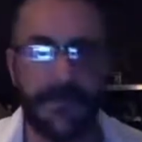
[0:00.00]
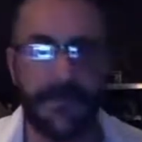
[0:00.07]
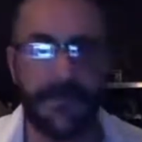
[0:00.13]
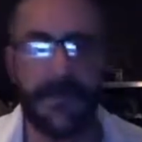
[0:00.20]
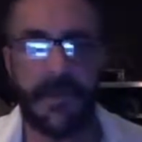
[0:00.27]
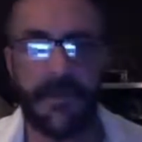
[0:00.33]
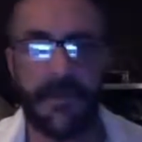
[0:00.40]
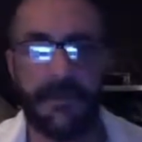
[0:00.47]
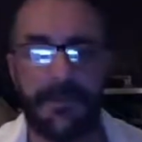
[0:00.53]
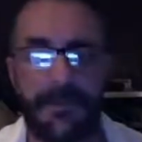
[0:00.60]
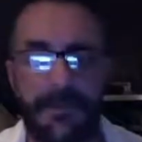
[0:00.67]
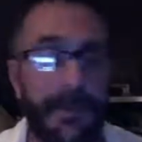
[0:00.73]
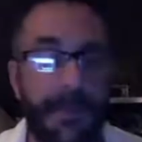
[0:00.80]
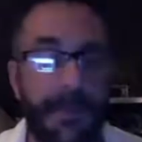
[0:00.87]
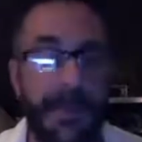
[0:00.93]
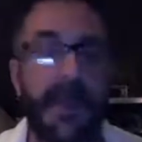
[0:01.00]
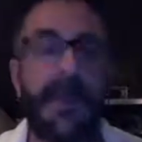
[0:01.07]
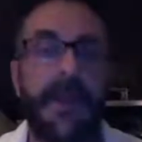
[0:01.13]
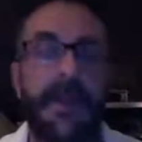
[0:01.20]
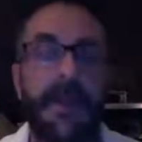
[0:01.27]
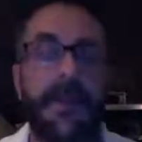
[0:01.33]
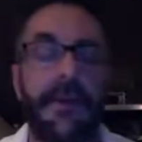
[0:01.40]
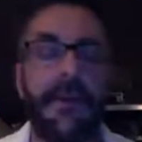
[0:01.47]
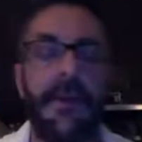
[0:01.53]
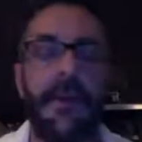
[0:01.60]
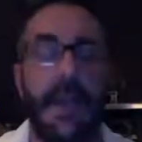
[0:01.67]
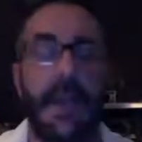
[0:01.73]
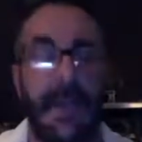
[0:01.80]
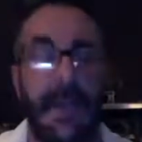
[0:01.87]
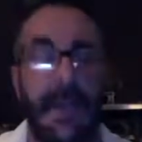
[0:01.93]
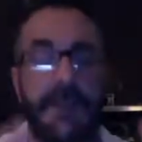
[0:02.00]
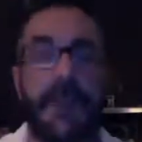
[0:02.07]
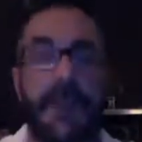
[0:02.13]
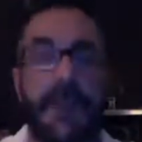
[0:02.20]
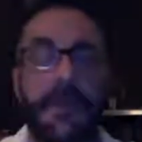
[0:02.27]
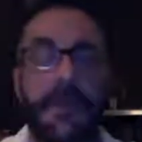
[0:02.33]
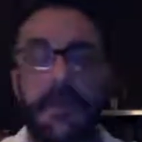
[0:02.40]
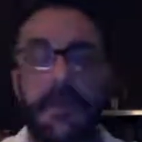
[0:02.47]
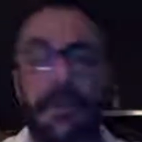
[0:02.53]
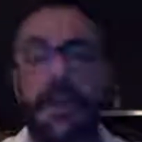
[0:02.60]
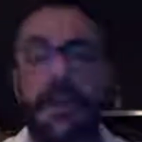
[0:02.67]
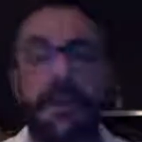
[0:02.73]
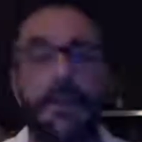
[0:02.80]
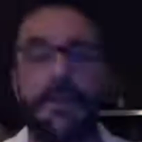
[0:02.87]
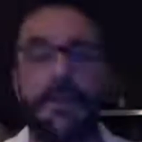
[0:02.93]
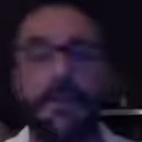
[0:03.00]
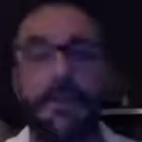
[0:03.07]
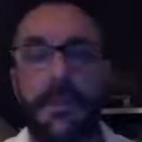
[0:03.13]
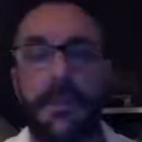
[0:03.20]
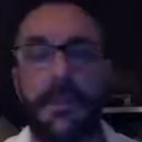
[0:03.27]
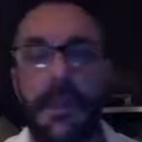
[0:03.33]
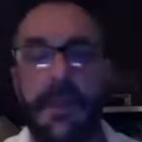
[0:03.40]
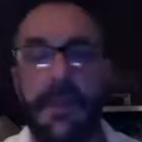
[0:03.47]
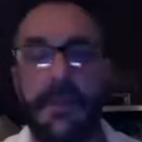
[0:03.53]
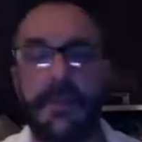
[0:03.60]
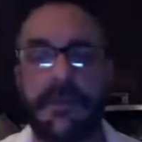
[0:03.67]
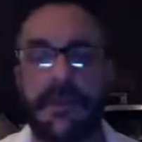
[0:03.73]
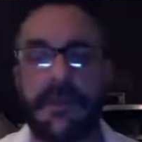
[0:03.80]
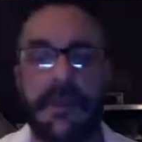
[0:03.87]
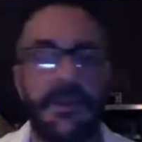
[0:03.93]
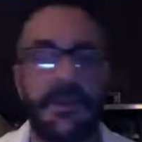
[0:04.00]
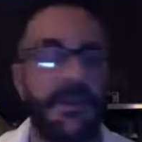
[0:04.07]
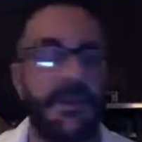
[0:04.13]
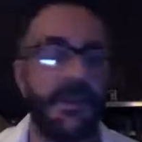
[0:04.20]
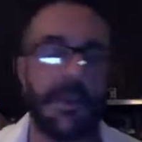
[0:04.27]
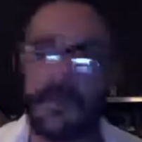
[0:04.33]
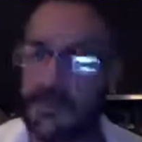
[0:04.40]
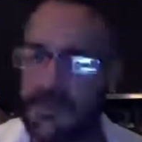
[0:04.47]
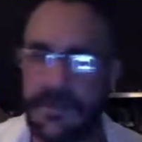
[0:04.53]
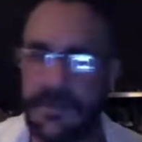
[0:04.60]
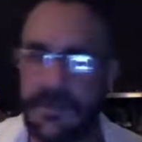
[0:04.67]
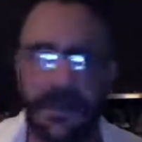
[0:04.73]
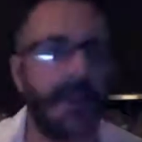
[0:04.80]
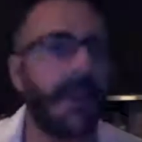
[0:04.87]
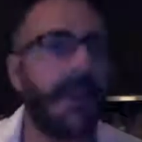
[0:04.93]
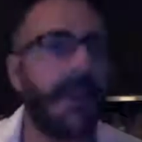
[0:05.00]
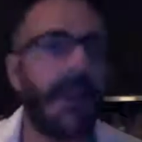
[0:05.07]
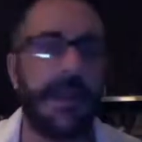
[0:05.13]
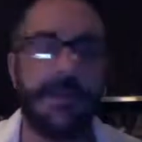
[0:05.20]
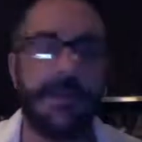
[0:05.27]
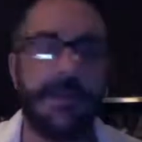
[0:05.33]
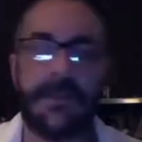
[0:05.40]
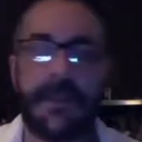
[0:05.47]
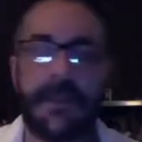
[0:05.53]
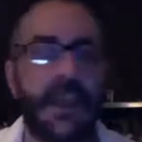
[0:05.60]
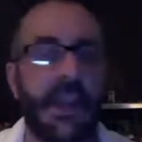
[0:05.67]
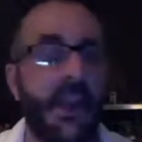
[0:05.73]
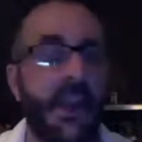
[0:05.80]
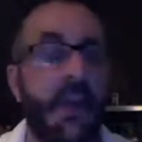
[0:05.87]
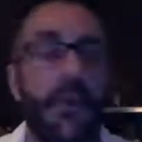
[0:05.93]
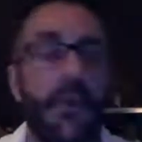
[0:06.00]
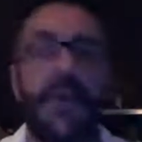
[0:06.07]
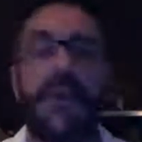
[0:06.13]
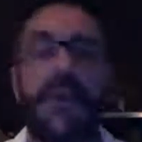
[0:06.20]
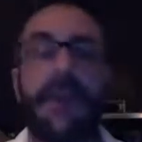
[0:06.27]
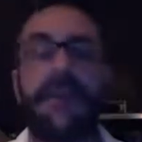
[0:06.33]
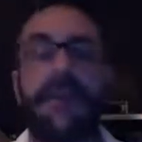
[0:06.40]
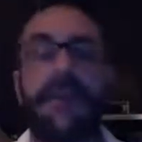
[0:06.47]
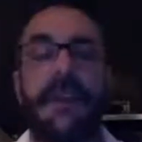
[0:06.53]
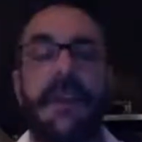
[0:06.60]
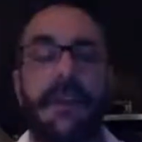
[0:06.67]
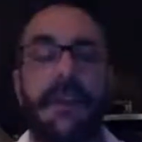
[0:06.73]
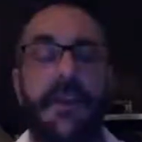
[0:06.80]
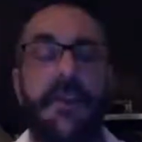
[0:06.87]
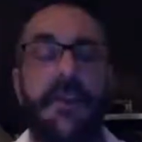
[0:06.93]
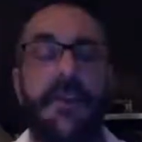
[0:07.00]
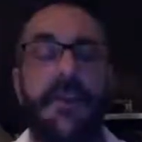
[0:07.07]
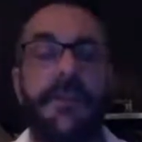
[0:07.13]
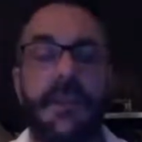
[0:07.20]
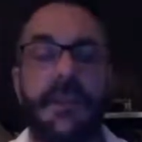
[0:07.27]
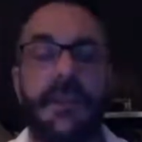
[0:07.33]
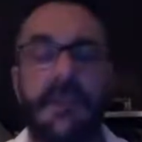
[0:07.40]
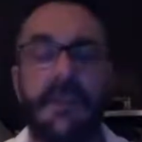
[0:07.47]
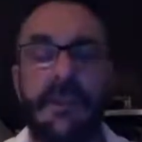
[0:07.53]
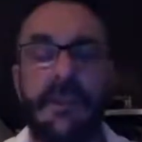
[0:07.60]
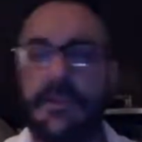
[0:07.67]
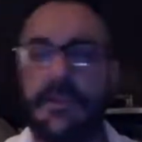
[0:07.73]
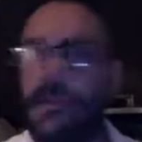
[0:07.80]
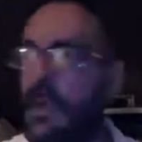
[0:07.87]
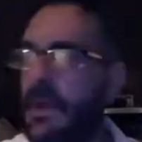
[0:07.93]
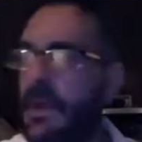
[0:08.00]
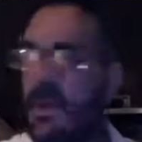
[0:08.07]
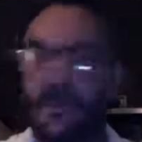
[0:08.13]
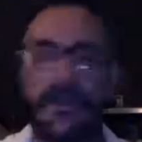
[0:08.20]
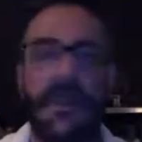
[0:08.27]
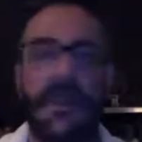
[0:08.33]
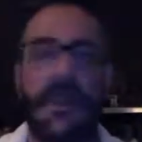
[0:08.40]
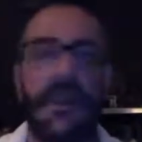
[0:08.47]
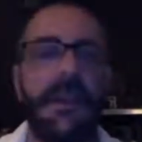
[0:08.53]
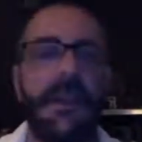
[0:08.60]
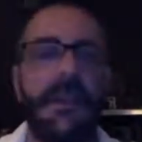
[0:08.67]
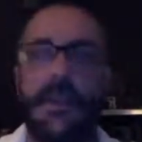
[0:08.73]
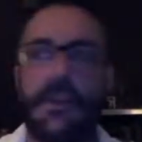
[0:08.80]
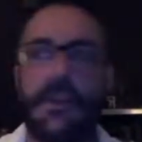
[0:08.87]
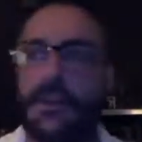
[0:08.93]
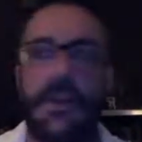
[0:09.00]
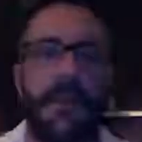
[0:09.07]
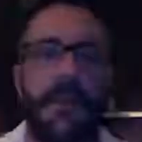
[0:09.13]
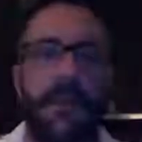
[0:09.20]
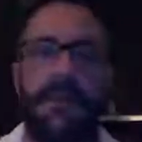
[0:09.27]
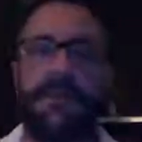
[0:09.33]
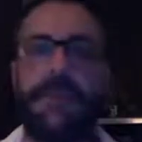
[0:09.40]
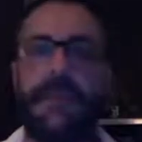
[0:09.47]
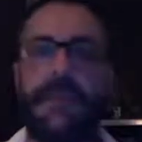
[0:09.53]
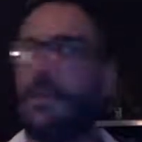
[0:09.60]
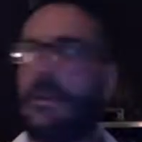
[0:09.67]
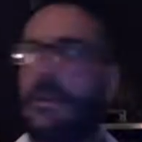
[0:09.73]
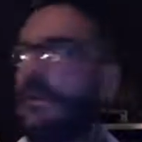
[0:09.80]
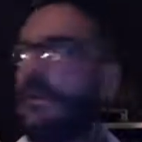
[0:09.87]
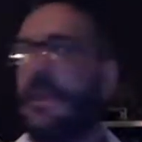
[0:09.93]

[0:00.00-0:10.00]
Prepare and expect to be all over the place. It's going to go without saying, over the next 6 weeks, you are going to be feeling things.